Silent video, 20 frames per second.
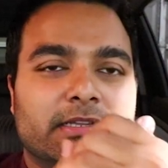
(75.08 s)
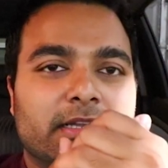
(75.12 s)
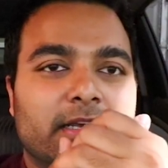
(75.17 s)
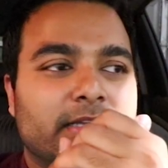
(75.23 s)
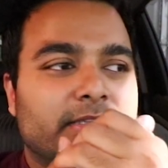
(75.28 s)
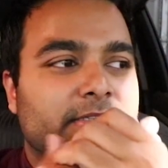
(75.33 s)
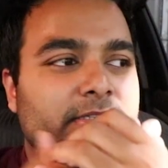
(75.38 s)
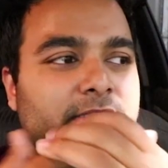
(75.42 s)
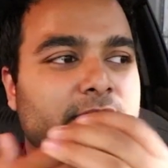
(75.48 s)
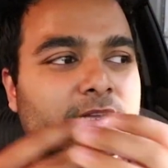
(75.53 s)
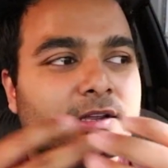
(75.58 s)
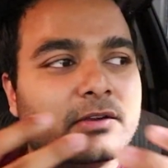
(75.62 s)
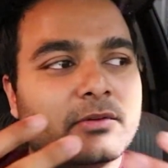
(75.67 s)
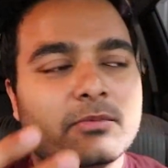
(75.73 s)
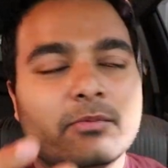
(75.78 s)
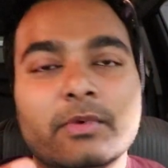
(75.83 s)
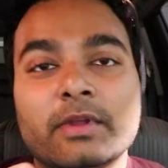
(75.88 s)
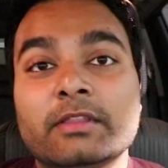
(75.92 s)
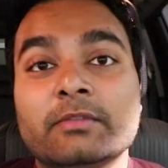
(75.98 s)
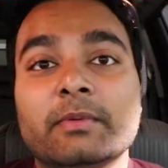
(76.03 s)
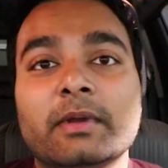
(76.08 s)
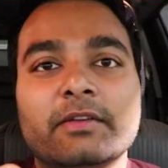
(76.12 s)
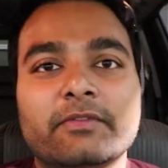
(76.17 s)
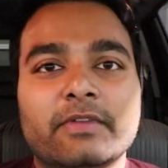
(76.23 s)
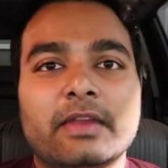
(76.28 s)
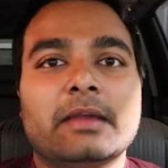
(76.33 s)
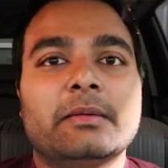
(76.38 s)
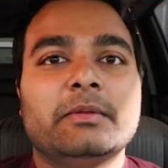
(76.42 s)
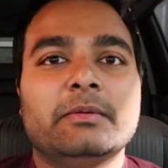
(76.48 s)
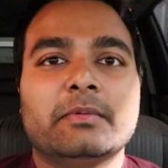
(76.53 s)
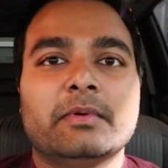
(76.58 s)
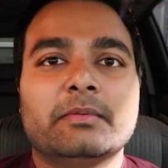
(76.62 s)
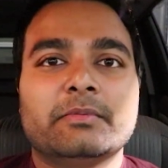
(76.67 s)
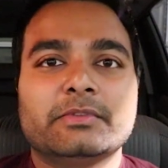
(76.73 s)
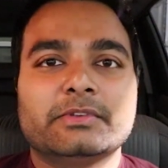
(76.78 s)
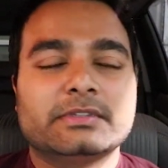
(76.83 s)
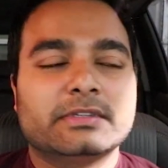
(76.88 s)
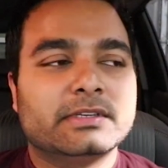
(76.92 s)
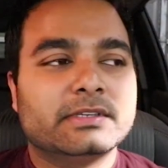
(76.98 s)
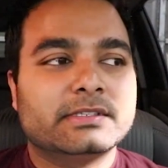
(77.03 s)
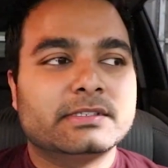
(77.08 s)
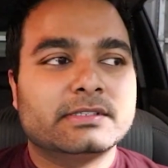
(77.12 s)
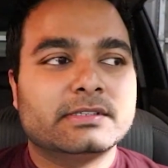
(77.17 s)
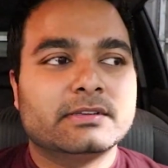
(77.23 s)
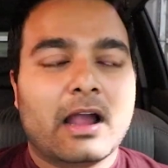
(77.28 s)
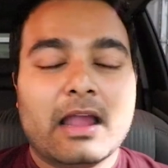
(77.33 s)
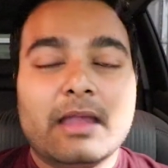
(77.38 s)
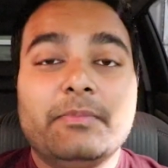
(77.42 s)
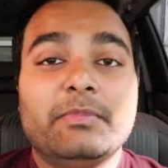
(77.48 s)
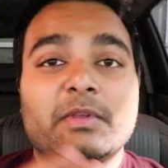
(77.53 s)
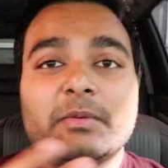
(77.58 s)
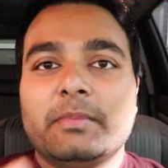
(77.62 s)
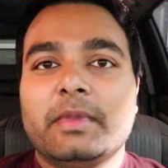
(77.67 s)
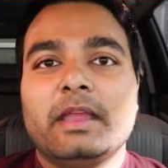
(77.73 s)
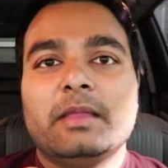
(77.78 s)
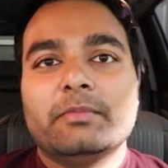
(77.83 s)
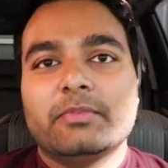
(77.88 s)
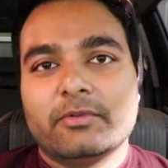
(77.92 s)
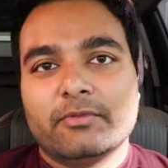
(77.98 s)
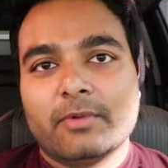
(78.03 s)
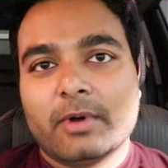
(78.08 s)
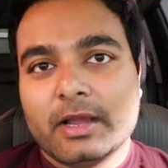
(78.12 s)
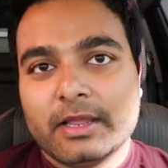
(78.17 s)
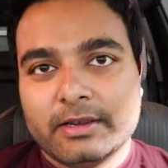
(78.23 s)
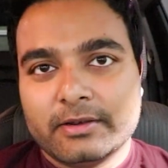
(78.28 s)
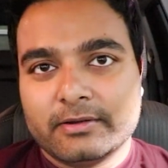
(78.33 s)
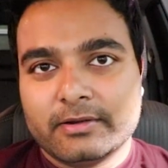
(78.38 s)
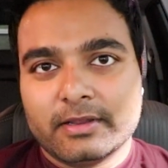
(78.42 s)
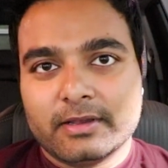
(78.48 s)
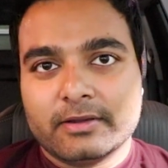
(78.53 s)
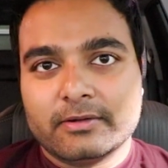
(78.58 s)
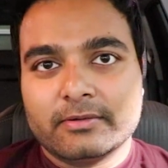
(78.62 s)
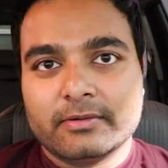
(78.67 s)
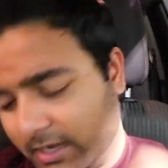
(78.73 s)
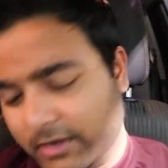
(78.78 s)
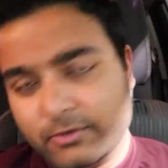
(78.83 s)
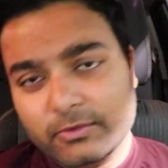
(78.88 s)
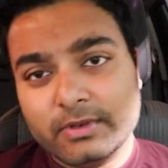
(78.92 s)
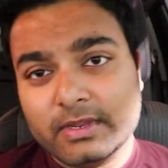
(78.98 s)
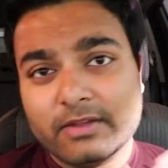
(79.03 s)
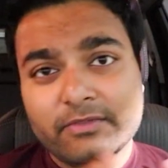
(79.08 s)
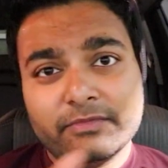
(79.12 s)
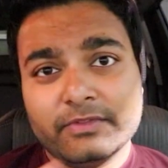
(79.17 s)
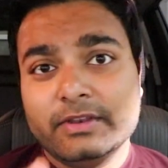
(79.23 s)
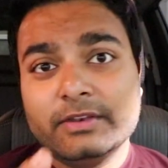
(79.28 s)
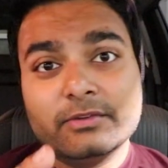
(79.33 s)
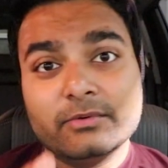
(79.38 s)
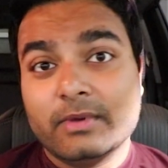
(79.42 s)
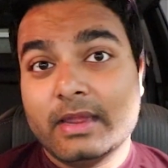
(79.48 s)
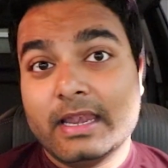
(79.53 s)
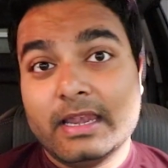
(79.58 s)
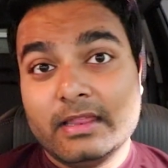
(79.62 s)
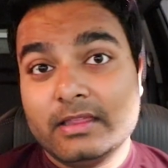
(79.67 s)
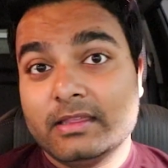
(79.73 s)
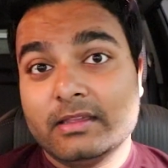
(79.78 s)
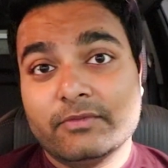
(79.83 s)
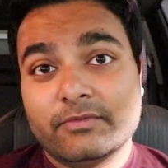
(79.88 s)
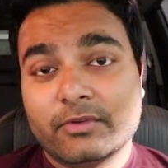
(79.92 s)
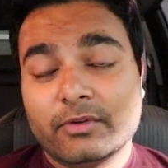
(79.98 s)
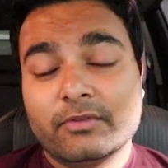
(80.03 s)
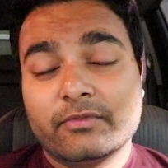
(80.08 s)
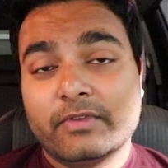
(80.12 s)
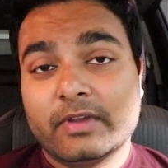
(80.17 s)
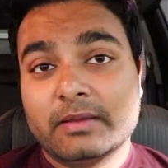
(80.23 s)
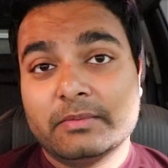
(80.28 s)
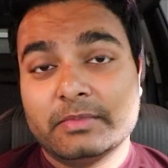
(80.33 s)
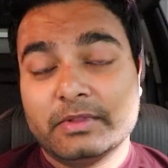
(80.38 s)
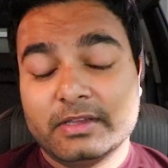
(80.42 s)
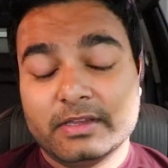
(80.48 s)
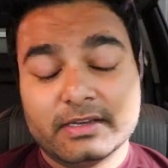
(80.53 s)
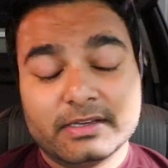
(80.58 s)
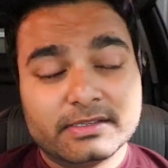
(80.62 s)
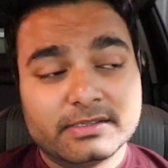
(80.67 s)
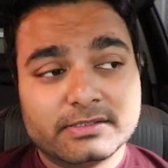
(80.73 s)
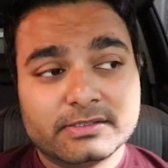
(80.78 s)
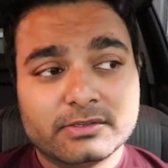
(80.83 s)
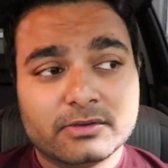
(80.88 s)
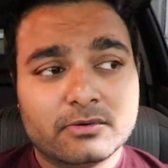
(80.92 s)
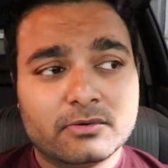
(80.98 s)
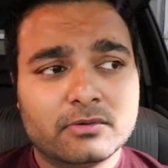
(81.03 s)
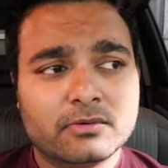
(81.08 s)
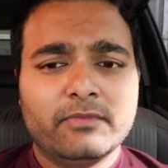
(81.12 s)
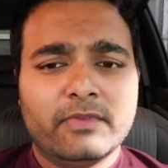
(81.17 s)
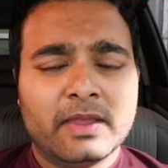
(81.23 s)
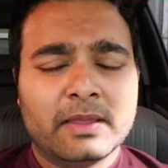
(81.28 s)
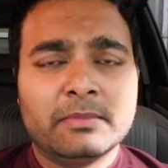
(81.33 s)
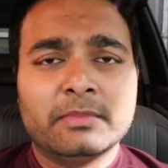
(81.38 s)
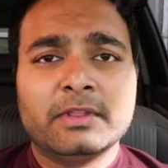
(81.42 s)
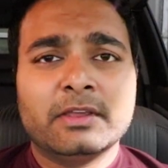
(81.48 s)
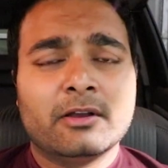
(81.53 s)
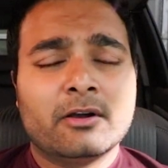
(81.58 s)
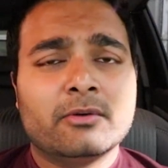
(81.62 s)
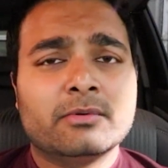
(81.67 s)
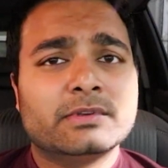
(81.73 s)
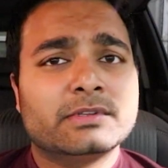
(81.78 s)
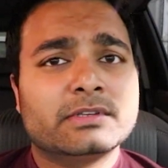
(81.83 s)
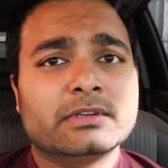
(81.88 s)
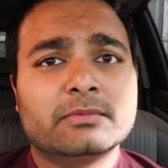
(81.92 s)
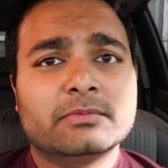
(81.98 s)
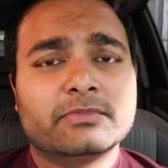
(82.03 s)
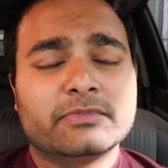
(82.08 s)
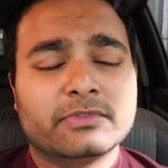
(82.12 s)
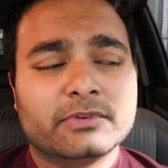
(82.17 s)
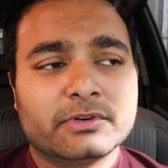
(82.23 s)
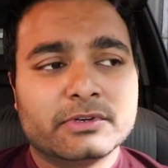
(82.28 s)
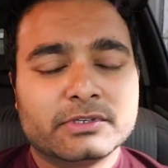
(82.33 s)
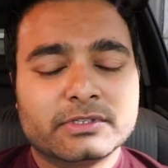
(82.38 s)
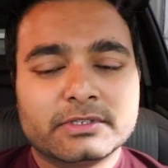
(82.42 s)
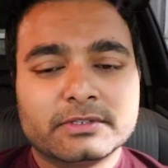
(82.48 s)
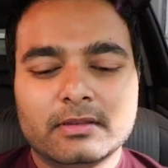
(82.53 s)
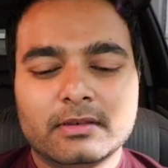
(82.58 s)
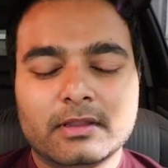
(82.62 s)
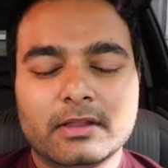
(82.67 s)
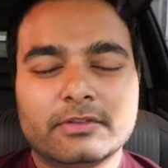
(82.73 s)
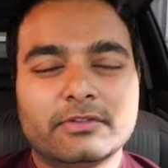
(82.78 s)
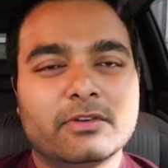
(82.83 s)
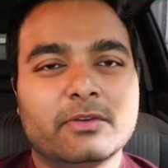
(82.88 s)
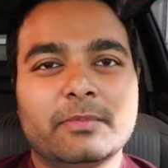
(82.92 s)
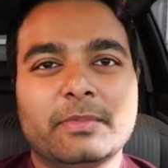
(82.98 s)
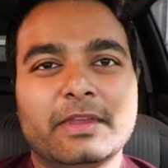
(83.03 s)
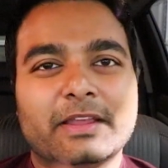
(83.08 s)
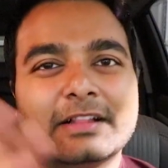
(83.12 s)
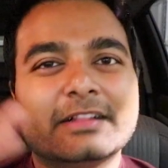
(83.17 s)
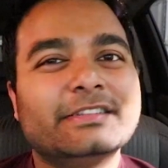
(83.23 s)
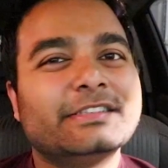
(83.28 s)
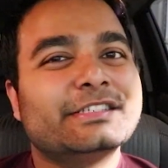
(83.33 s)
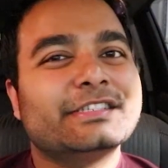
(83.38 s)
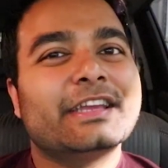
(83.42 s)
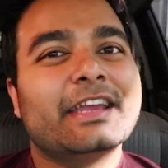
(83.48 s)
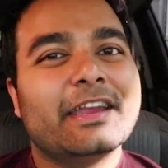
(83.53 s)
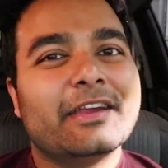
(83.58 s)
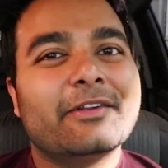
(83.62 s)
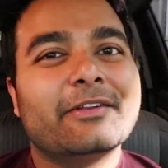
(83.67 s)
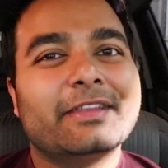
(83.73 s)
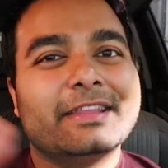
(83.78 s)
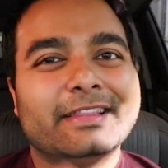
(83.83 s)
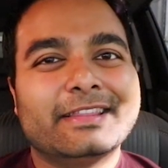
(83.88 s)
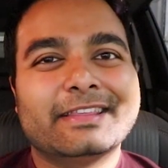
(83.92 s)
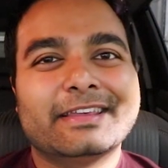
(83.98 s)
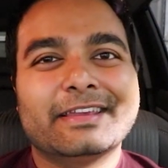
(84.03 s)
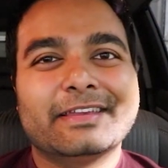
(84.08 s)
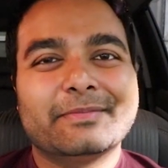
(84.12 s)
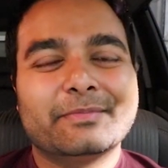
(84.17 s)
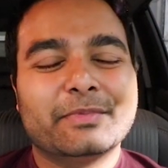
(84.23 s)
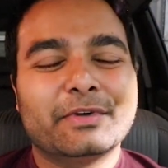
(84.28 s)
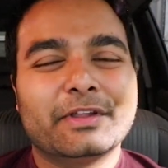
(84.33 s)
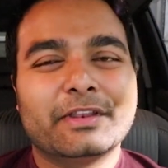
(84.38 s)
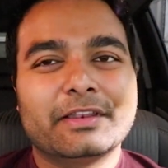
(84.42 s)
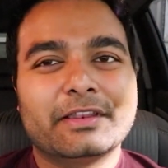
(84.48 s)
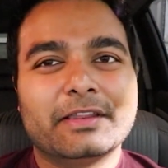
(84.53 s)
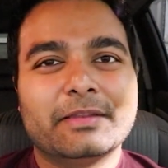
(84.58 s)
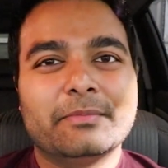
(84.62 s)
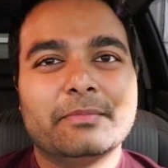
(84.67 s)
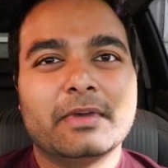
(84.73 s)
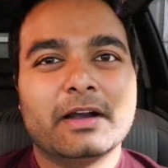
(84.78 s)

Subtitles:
Guys, they're with my family members because I'm the main provider now. And you definitely do anything for your family, guys. So family always comes first. I'm not trying to be cliche or anything, but in